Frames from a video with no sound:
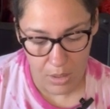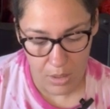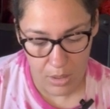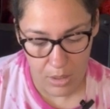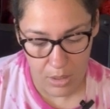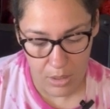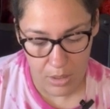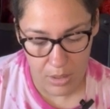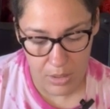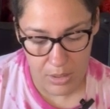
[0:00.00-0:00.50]

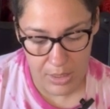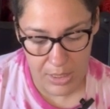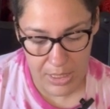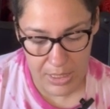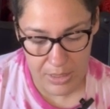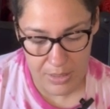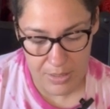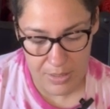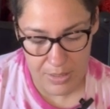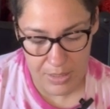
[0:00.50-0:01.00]

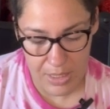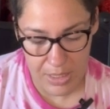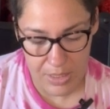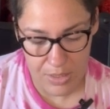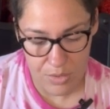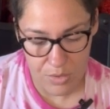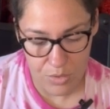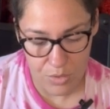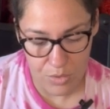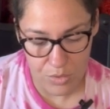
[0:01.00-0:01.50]
Next, I
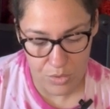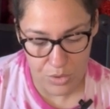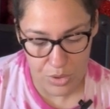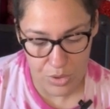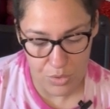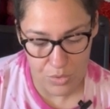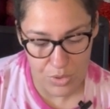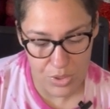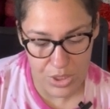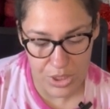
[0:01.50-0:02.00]
sold
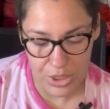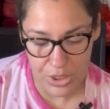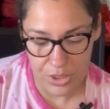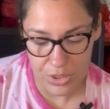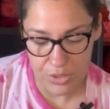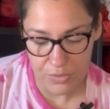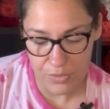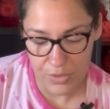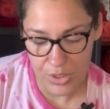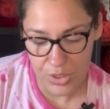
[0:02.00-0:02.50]
2
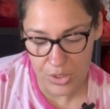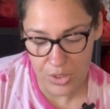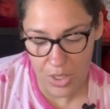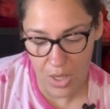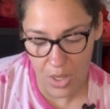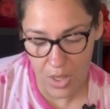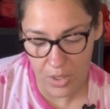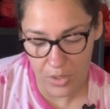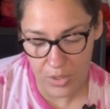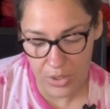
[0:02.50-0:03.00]
stickers for
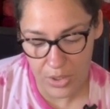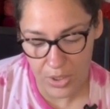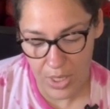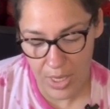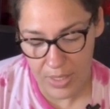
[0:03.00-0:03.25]
$1,